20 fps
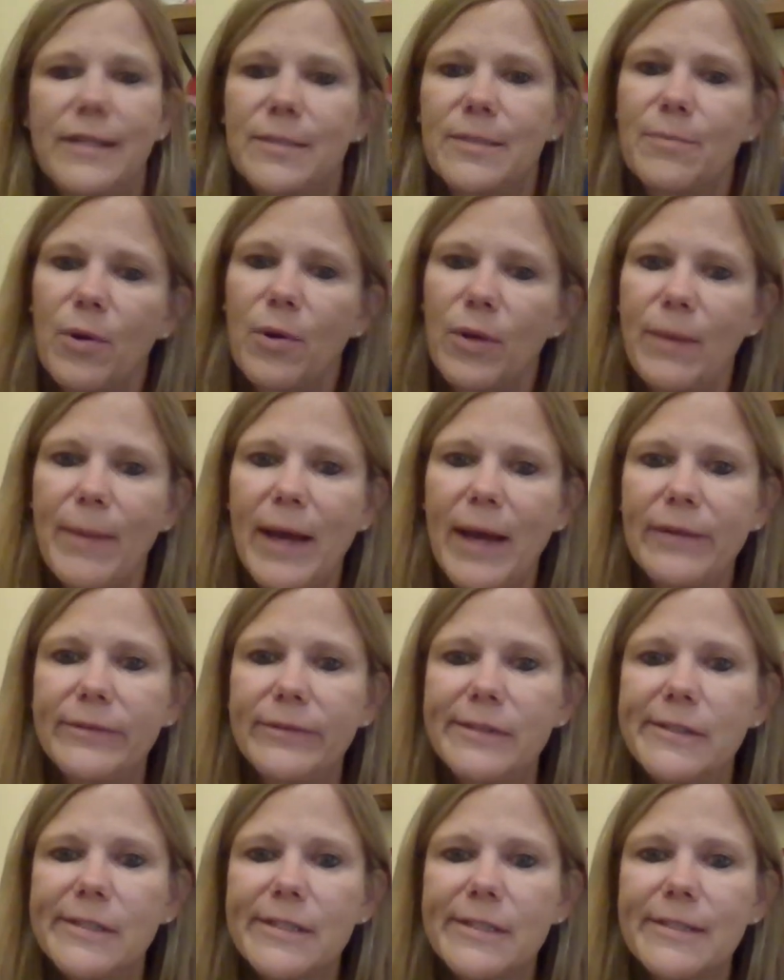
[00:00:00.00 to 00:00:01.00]
Smoky
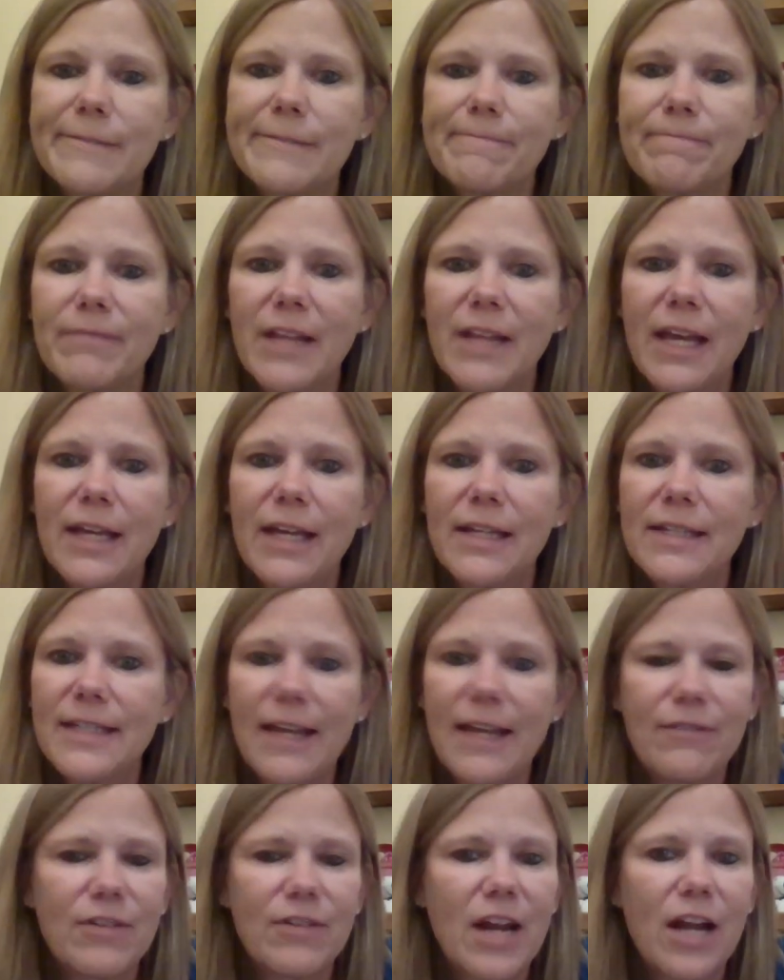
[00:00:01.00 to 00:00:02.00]
Mountains.
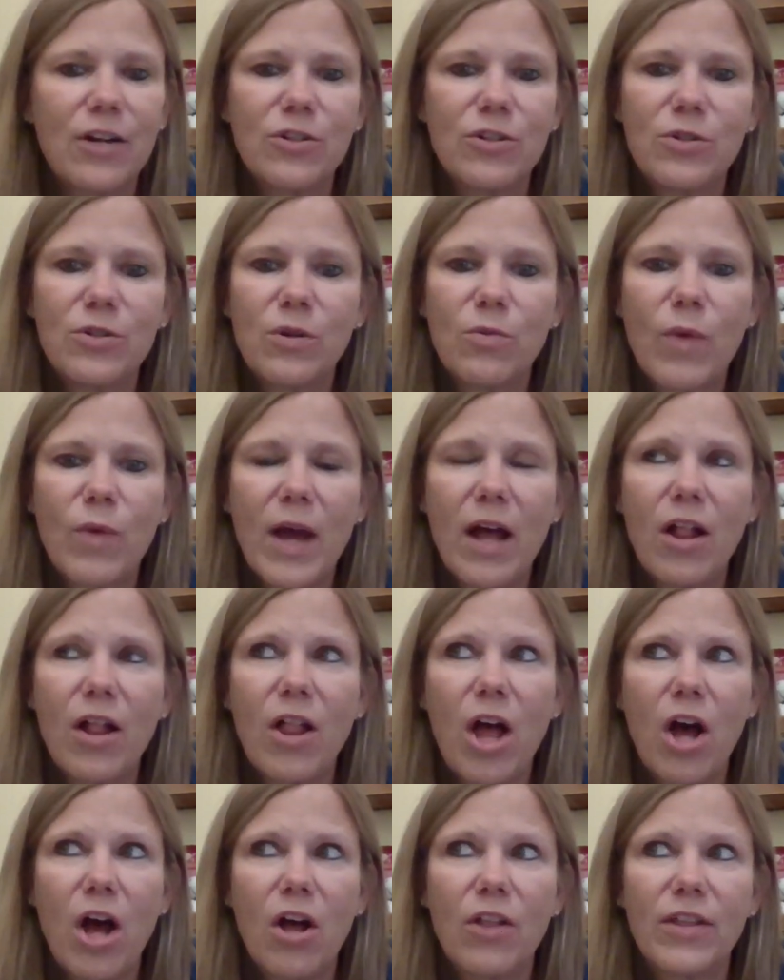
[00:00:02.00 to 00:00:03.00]
Dave and I are doing
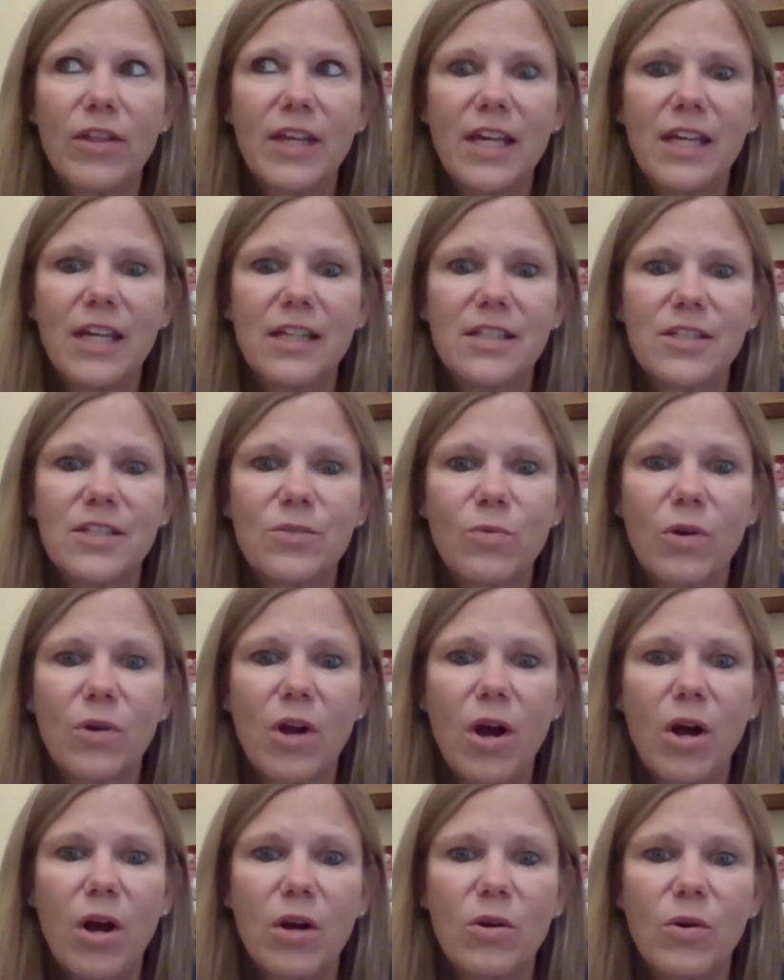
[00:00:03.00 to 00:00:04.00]
well. All the kids, we're
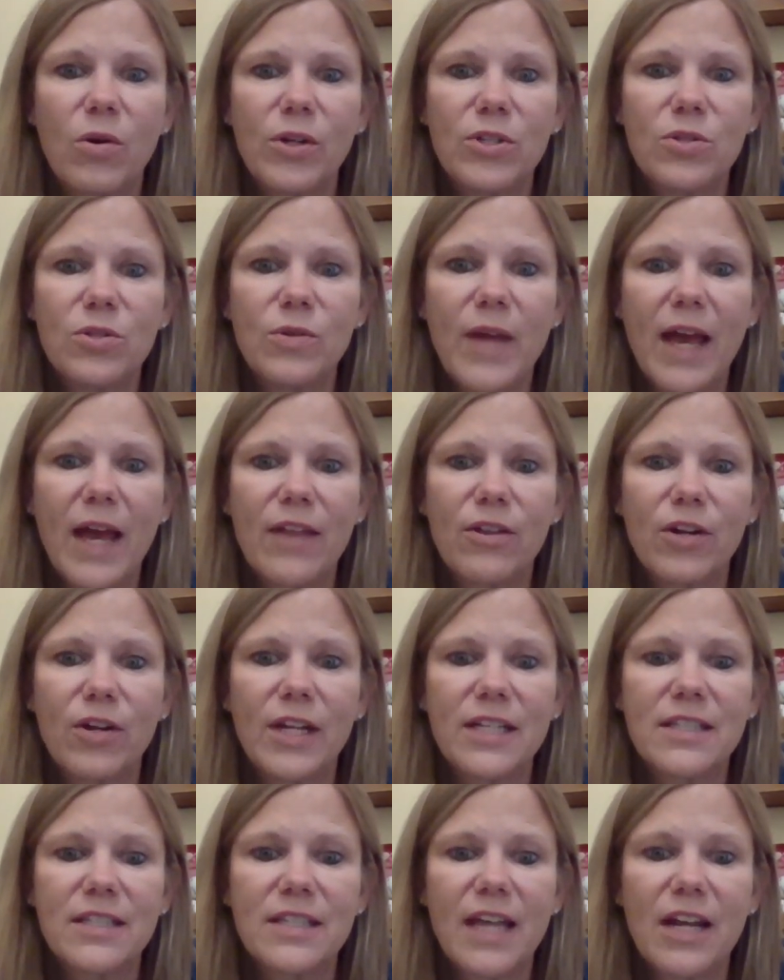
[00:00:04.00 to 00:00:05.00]
all going to gather
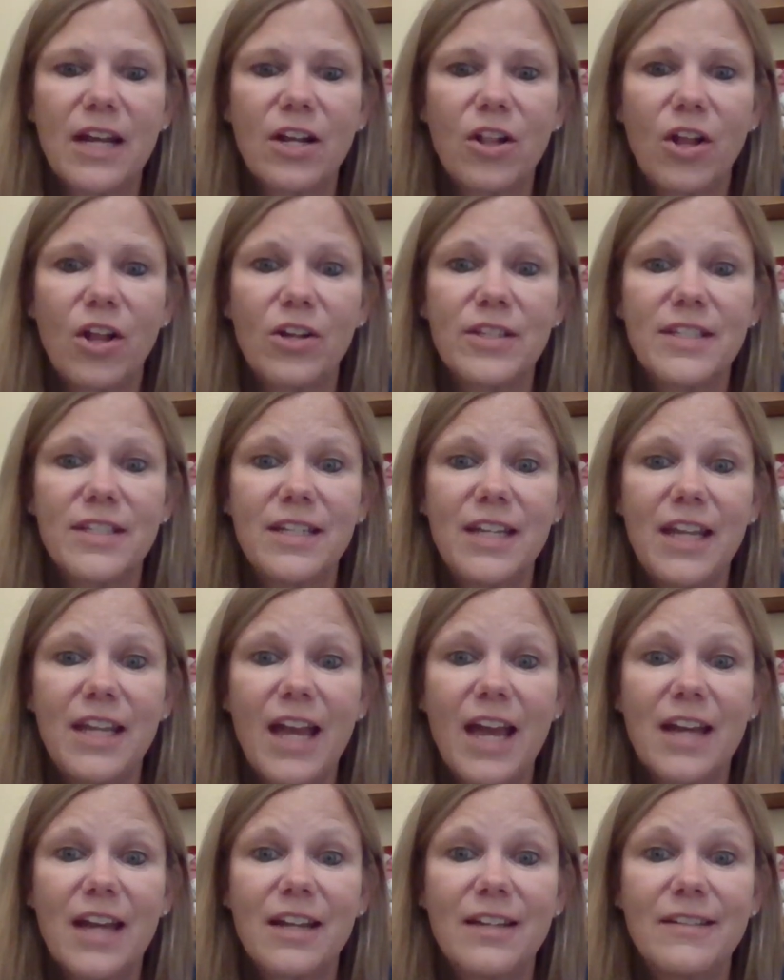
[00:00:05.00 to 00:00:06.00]
in Santa Claus,
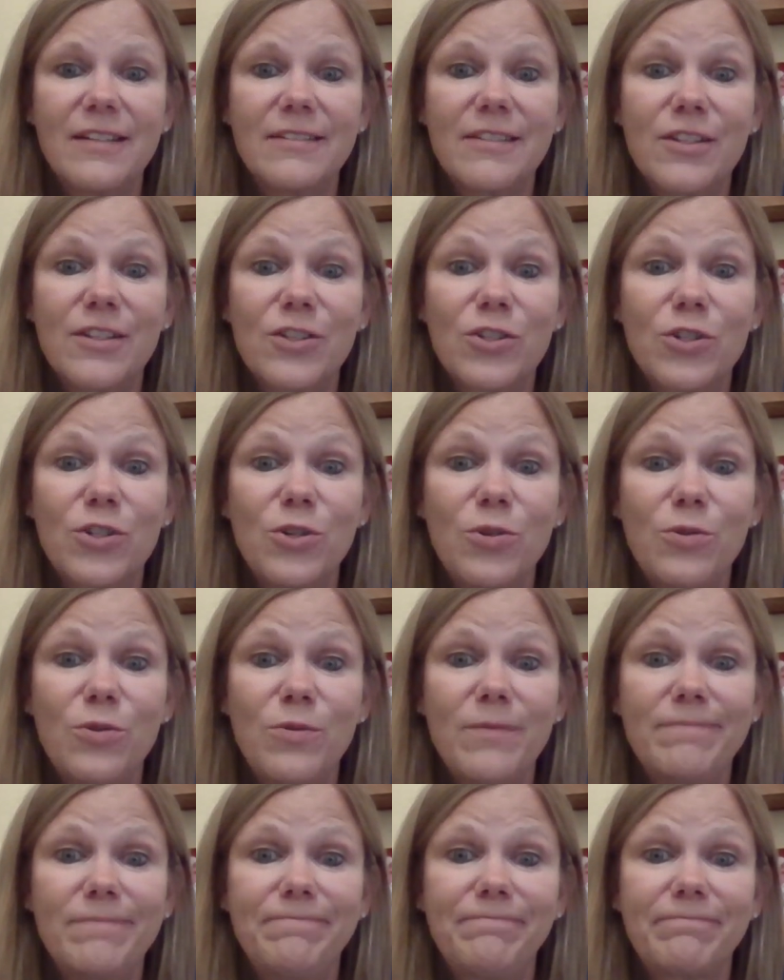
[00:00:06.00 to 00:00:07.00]
Indiana
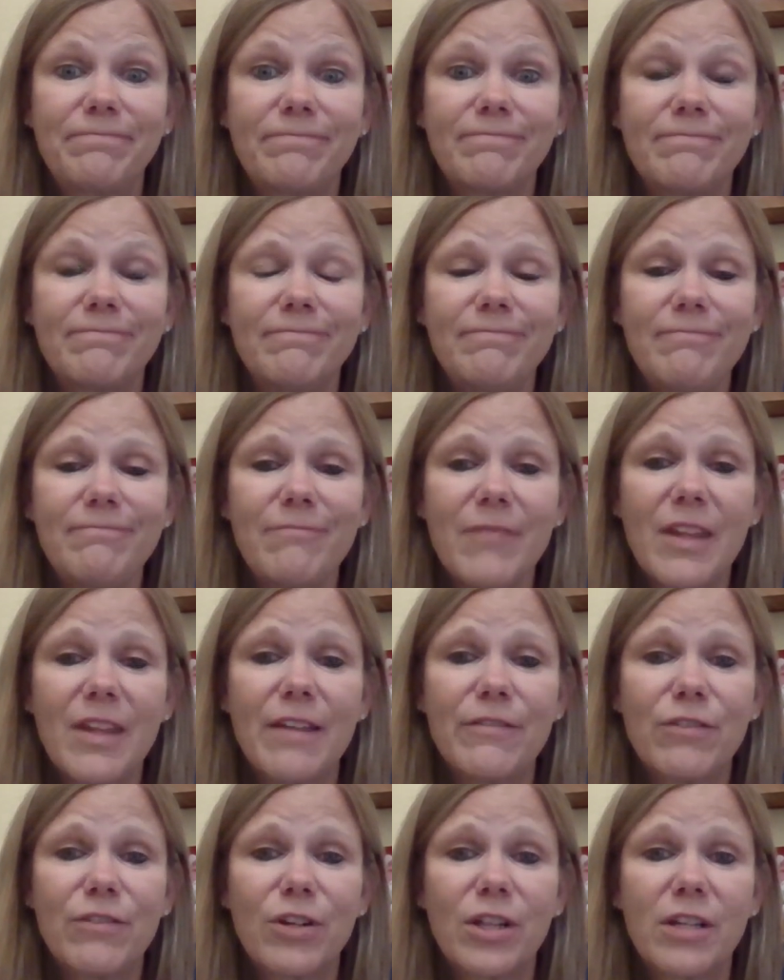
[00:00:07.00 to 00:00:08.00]
soon
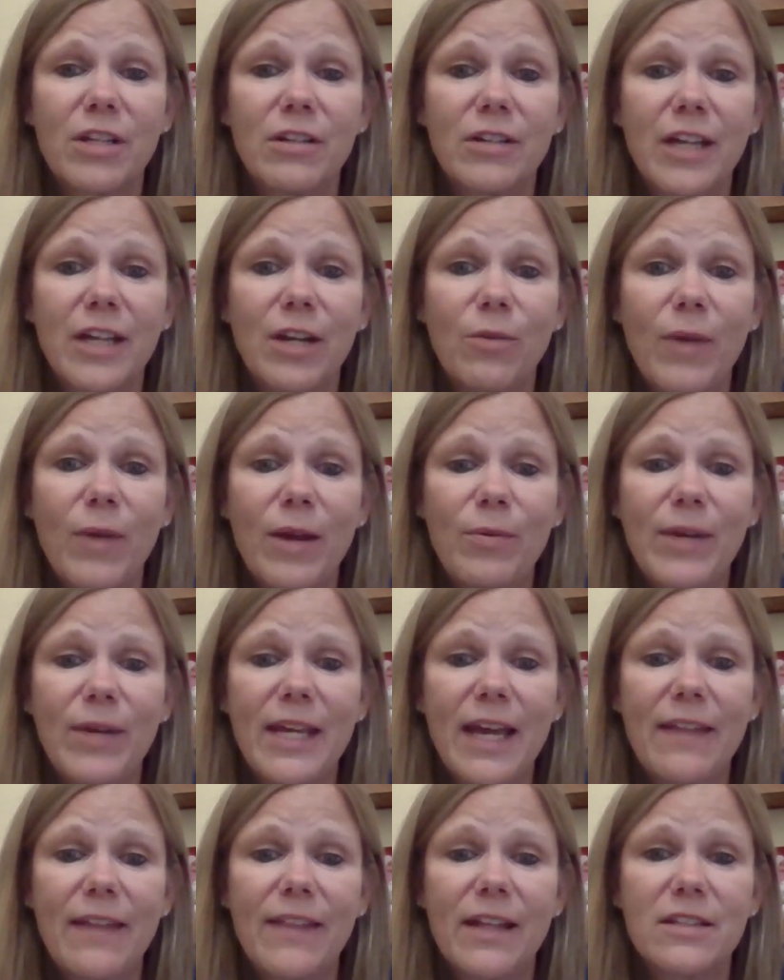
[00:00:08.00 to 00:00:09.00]
for a little getaway
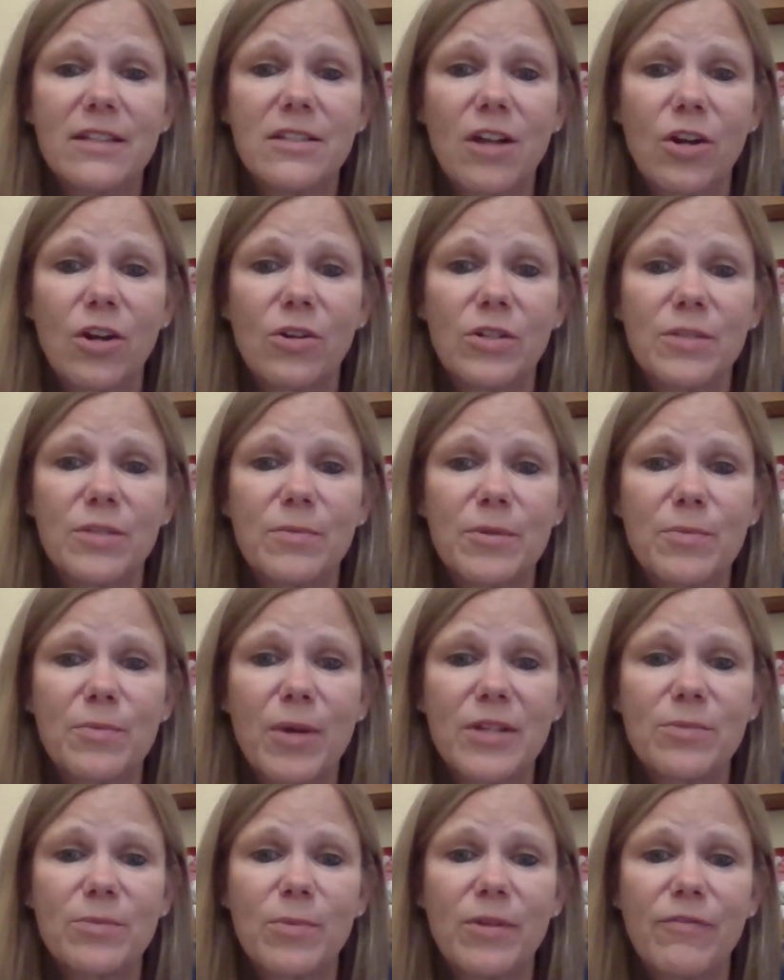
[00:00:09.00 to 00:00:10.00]
weekend. That's our Christmas
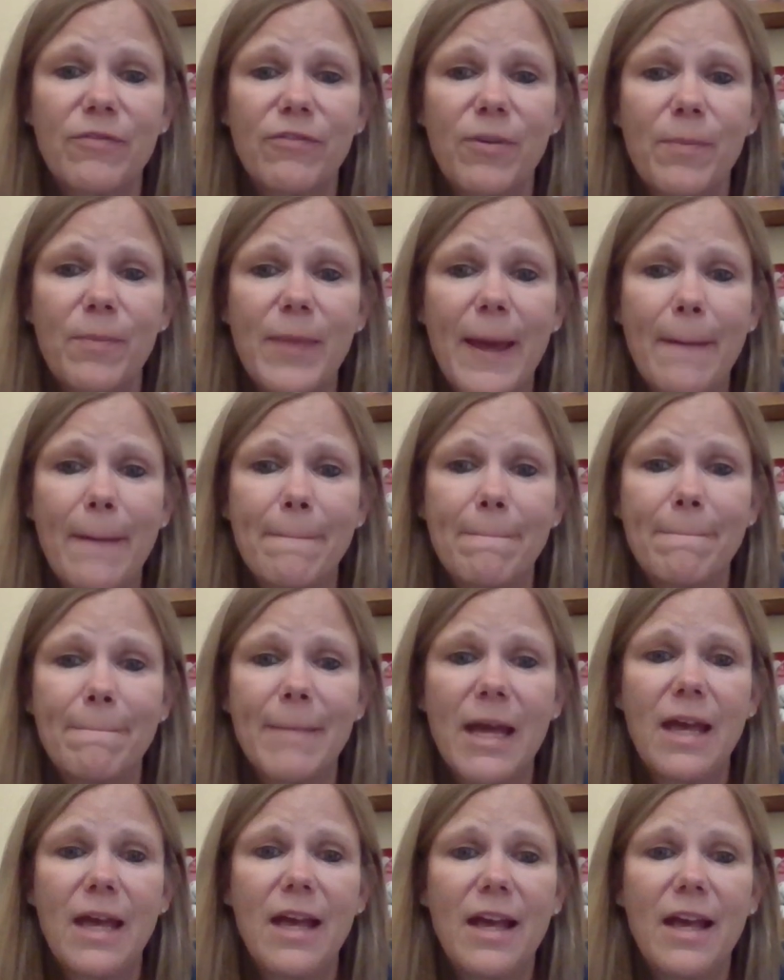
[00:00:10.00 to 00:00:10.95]
present from them.